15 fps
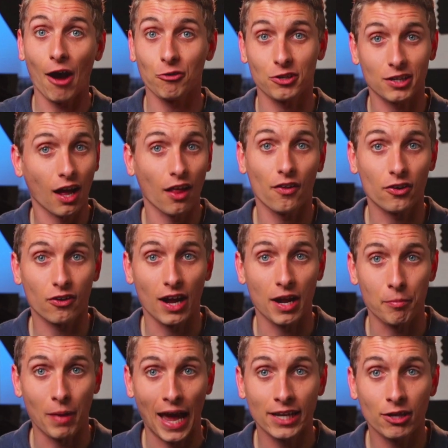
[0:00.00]
to color grade
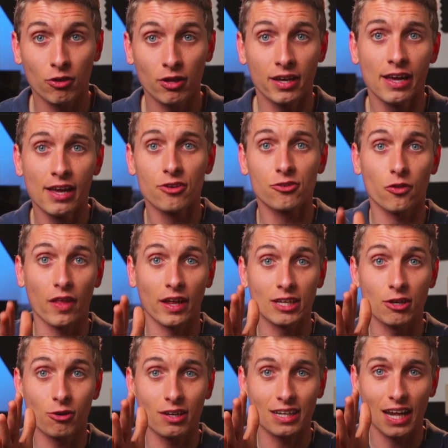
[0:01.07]
manually so that
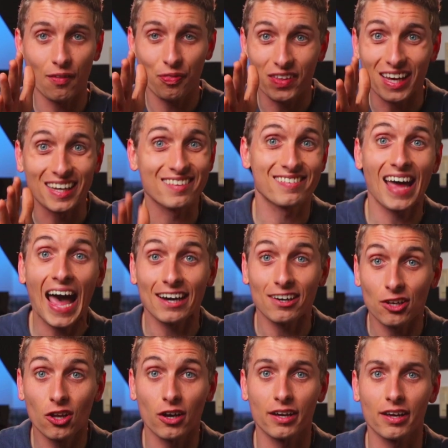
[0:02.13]
you can get the exact
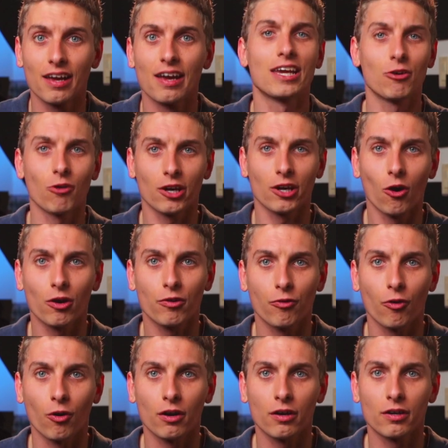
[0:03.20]
look you are going for.